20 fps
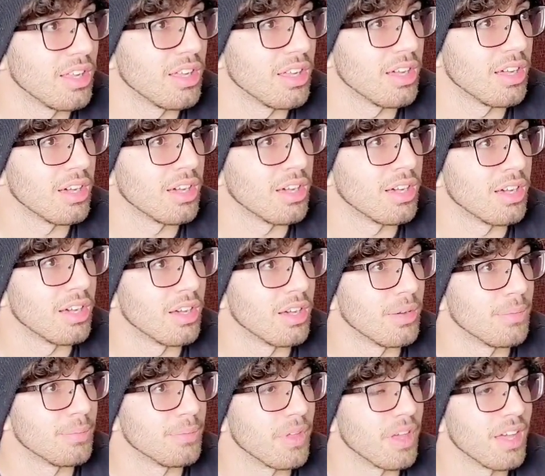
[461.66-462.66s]

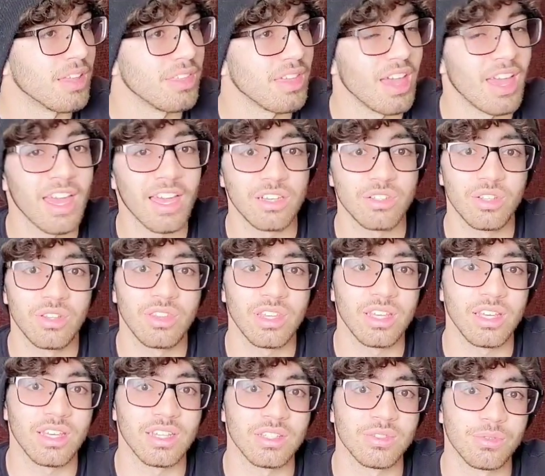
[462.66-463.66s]
I actually
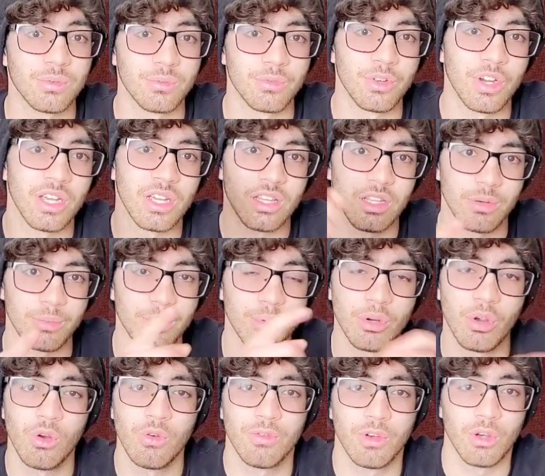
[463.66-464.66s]
think it's from Franklin to
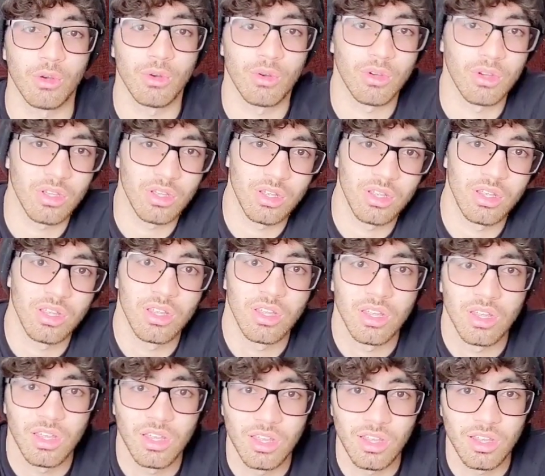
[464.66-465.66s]
Provo
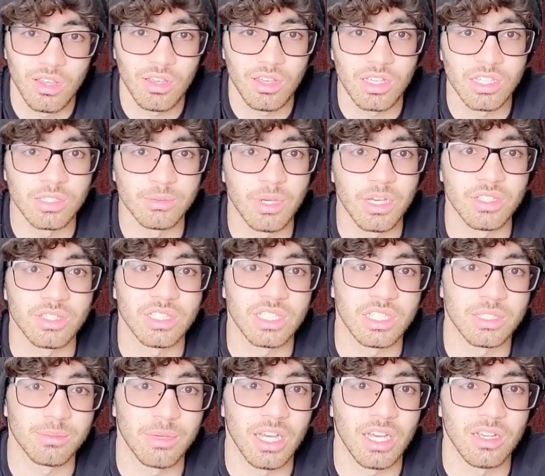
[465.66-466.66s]
is about
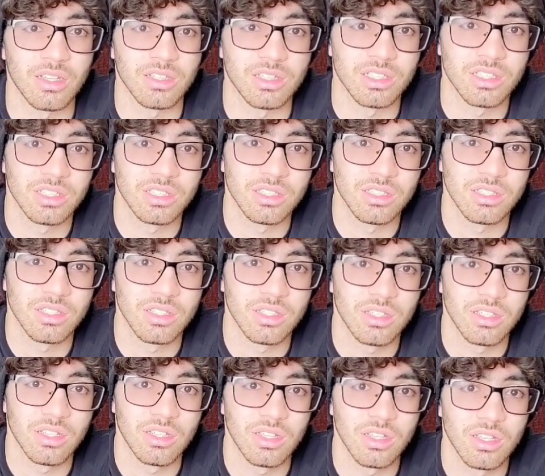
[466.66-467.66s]
6 miles.
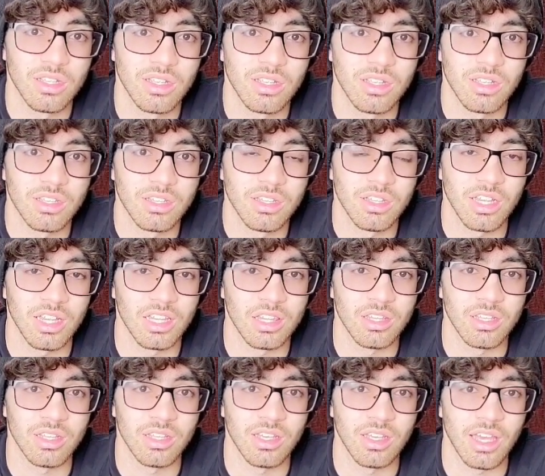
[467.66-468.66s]
To like
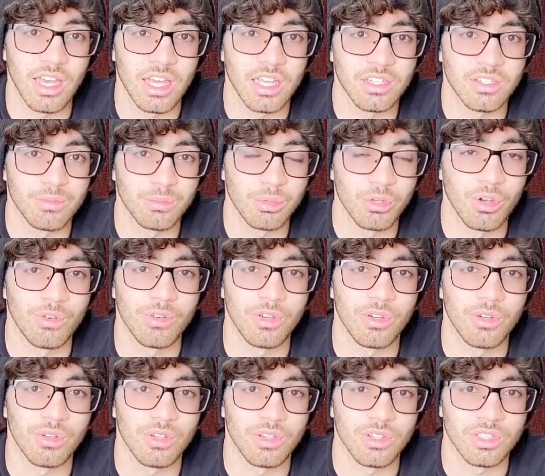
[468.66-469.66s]
the edge of
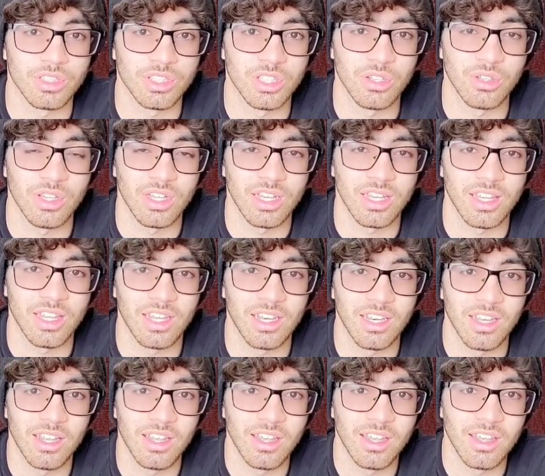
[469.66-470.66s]
Provo or so, like that.
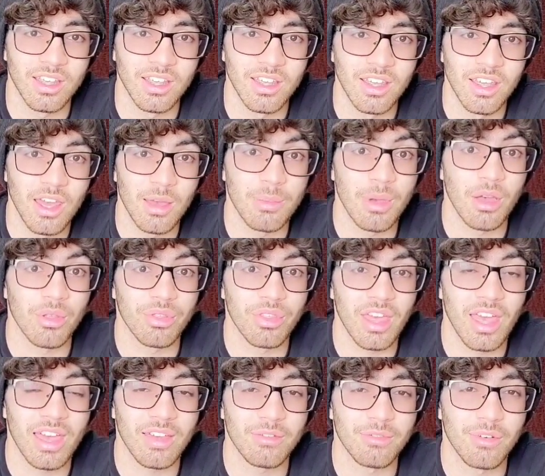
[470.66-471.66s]
About
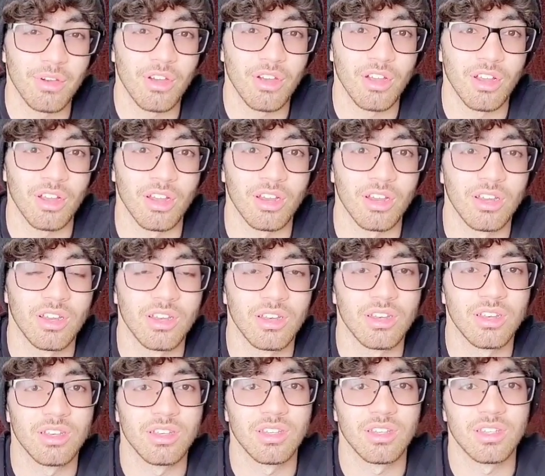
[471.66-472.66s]
that far
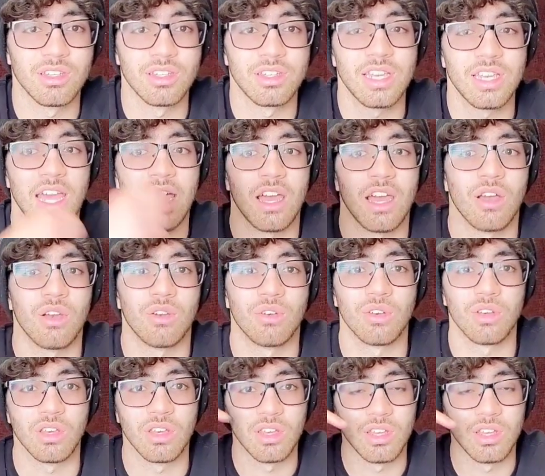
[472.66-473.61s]
down,